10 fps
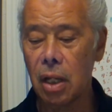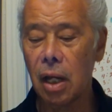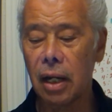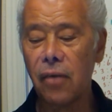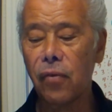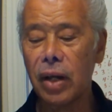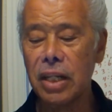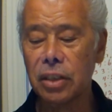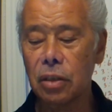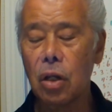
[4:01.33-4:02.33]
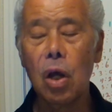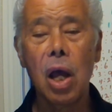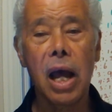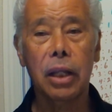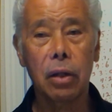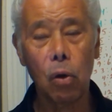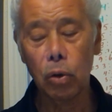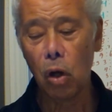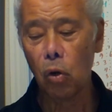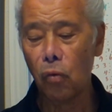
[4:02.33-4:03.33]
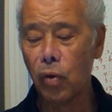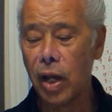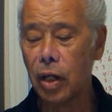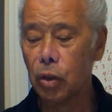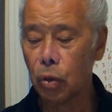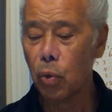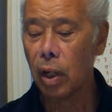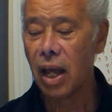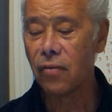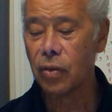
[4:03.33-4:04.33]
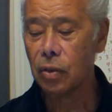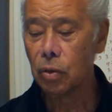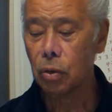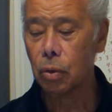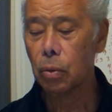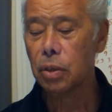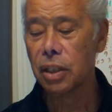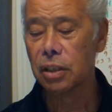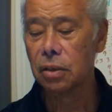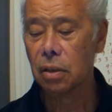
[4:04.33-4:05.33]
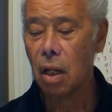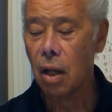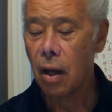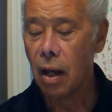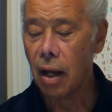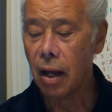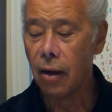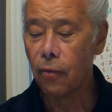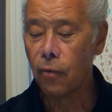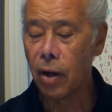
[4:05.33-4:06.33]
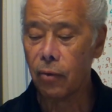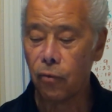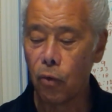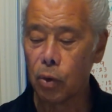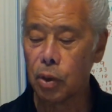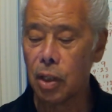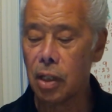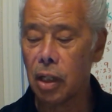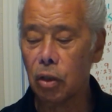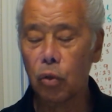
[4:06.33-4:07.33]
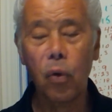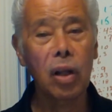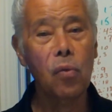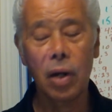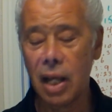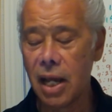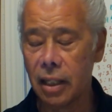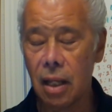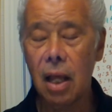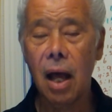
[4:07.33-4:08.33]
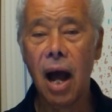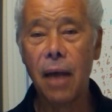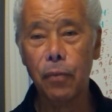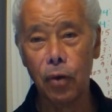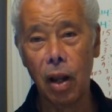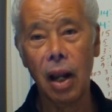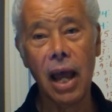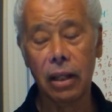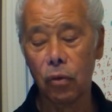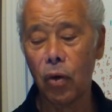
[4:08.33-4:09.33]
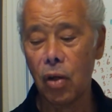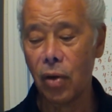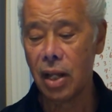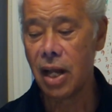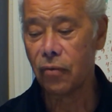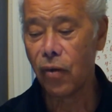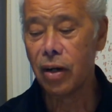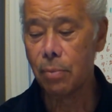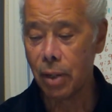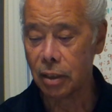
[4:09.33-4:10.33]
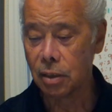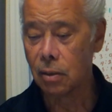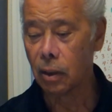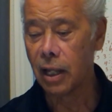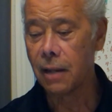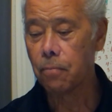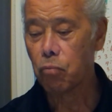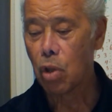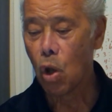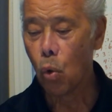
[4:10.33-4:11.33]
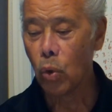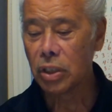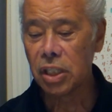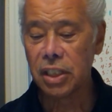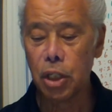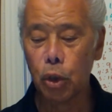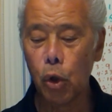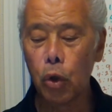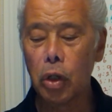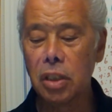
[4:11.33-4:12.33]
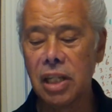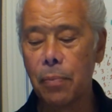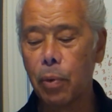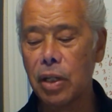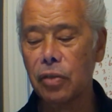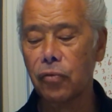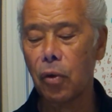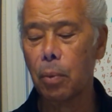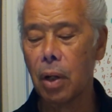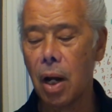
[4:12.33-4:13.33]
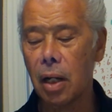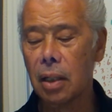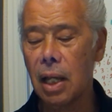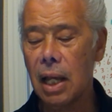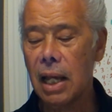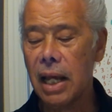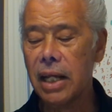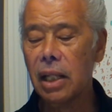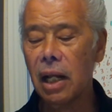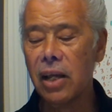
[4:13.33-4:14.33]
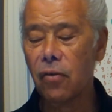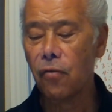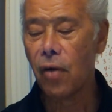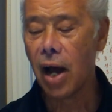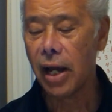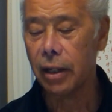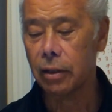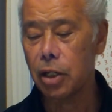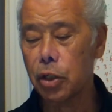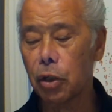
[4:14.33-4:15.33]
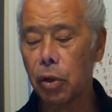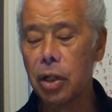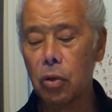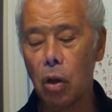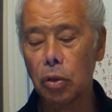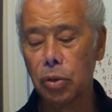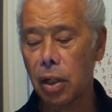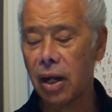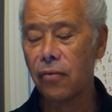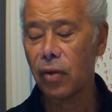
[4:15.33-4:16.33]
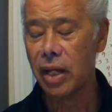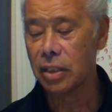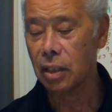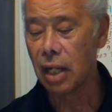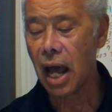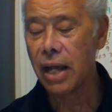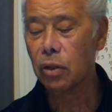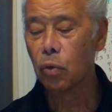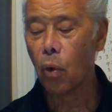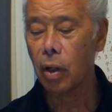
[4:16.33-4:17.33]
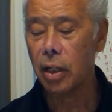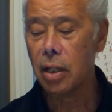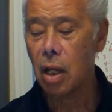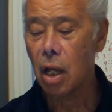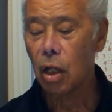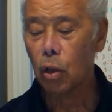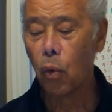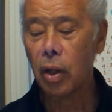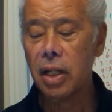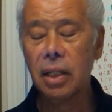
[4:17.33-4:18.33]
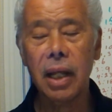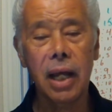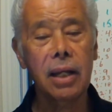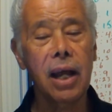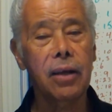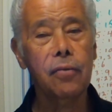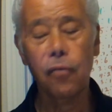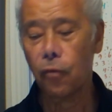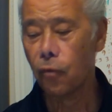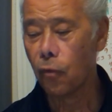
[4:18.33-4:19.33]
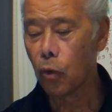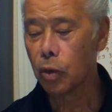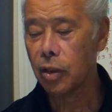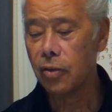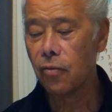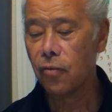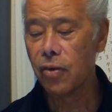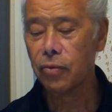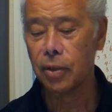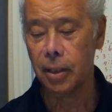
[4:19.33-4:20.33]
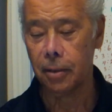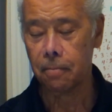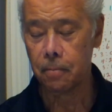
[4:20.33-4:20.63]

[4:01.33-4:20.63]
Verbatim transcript: Revelation, and you wrote down over there 2:11, 2:6, and 14, and 21:8. I like 21:8 very much. Okay, "which is eternal separation from God in the lake of fire." You can read it also in Revelation 9:20, 20:10, and 14:15.